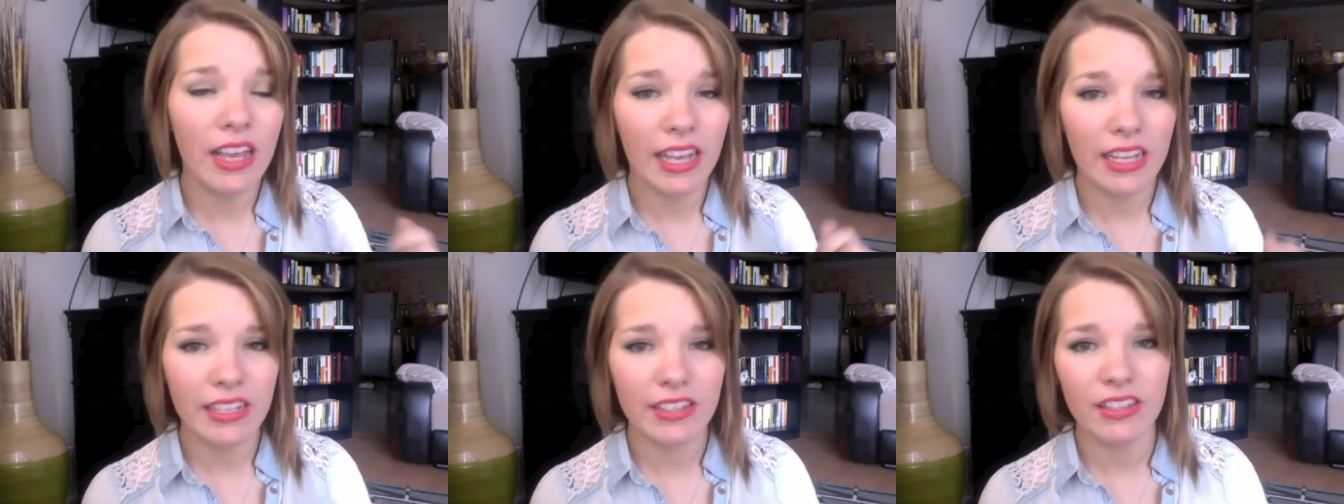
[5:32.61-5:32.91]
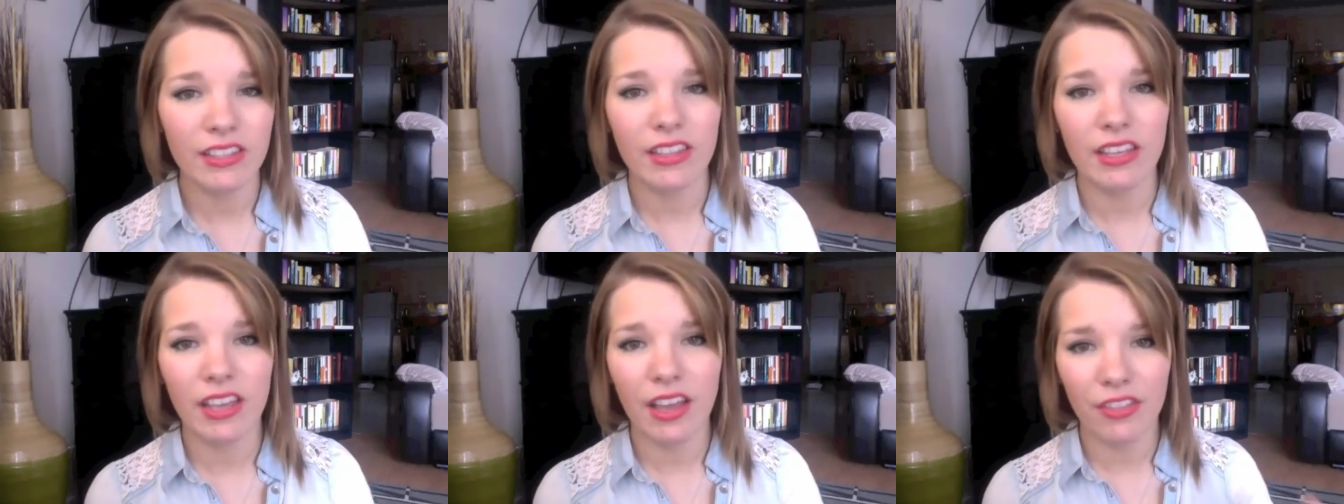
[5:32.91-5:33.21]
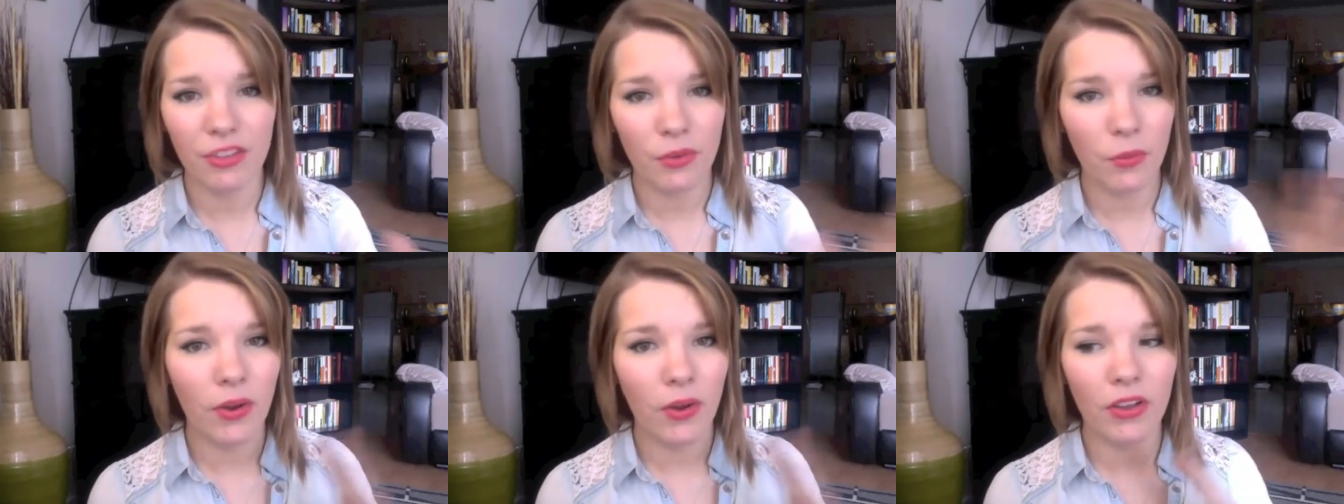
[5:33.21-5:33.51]
into the
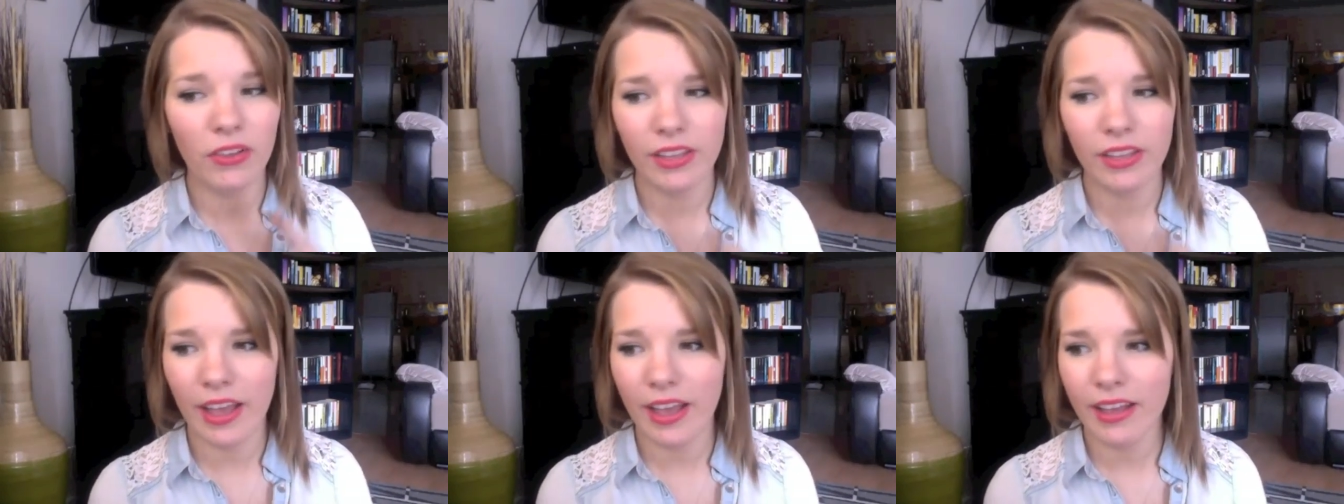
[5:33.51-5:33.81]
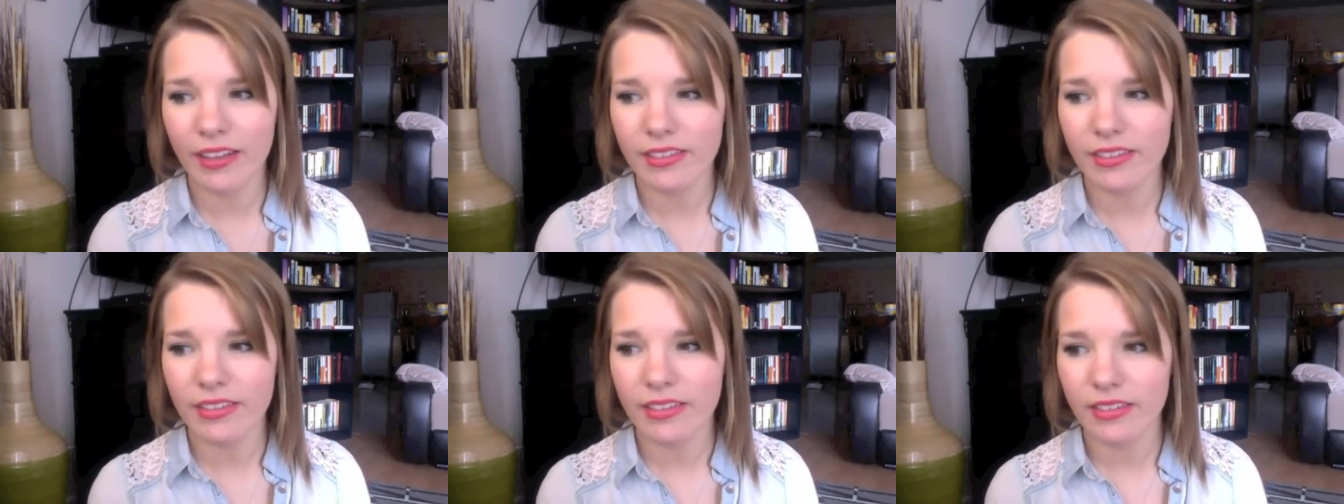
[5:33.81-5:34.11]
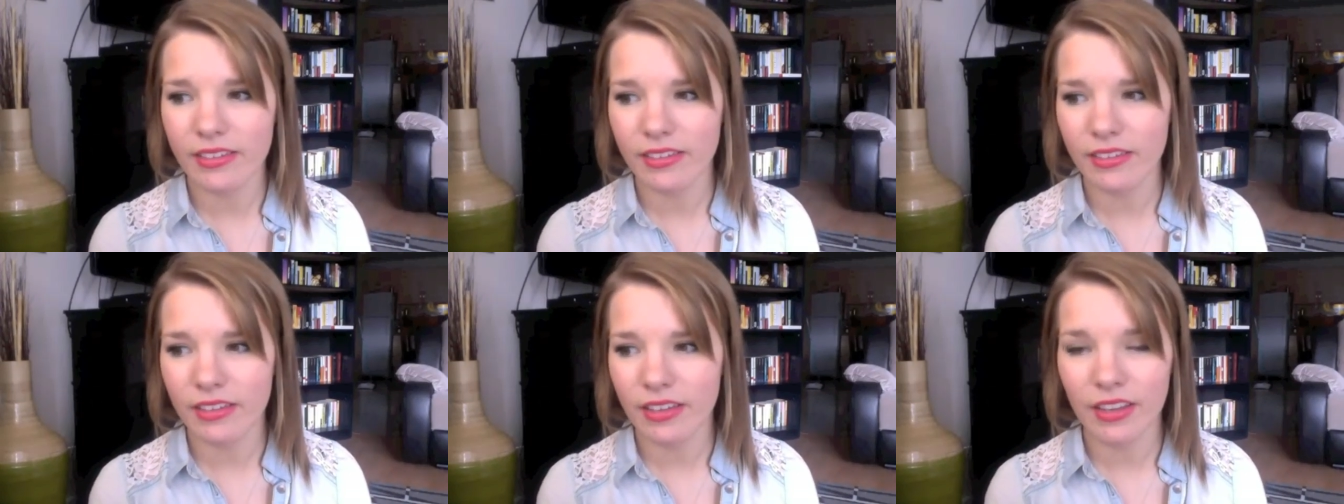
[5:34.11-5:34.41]
other world
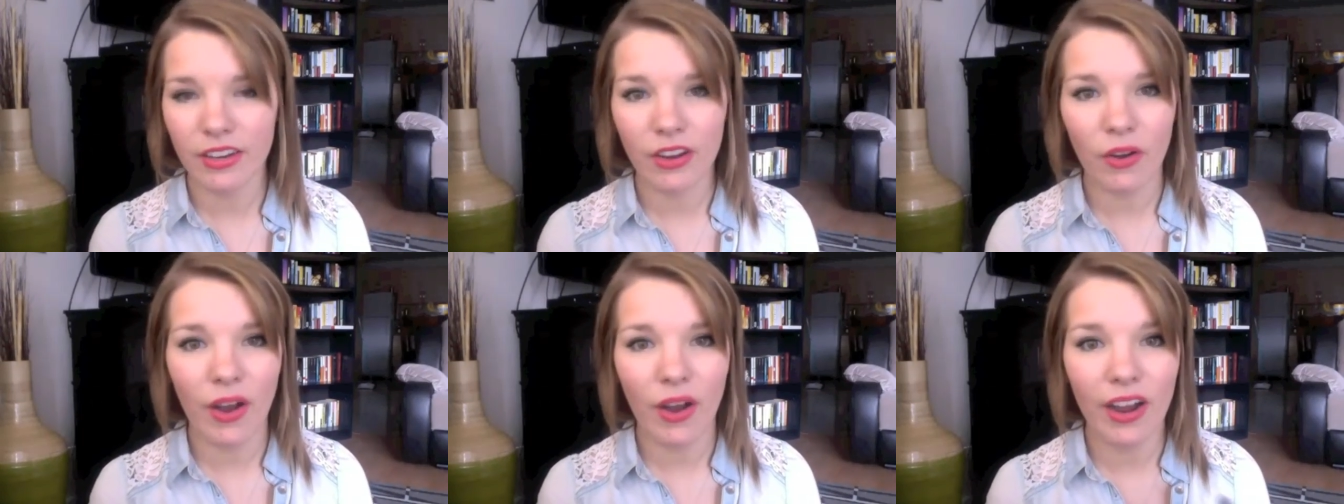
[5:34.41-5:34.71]
as you know,